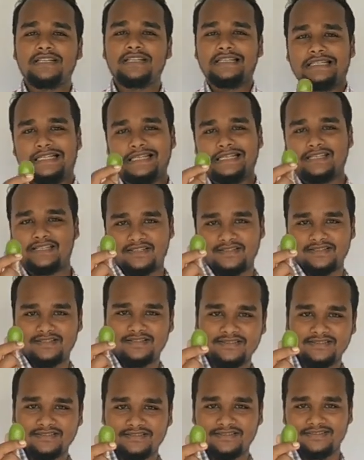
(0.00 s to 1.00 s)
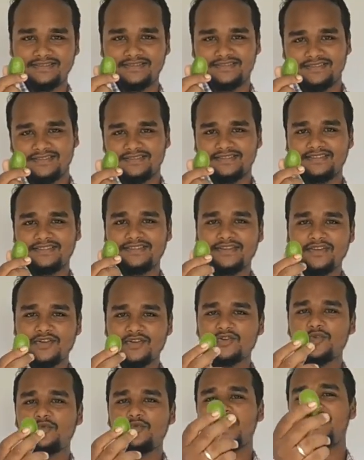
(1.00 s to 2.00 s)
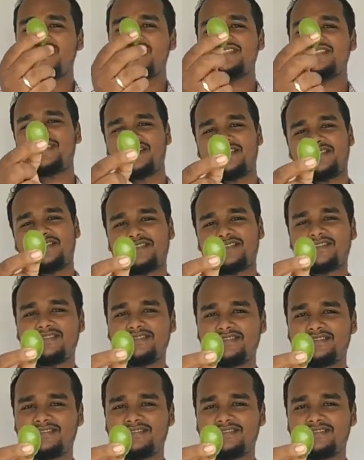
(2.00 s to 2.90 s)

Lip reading: this. So what is this?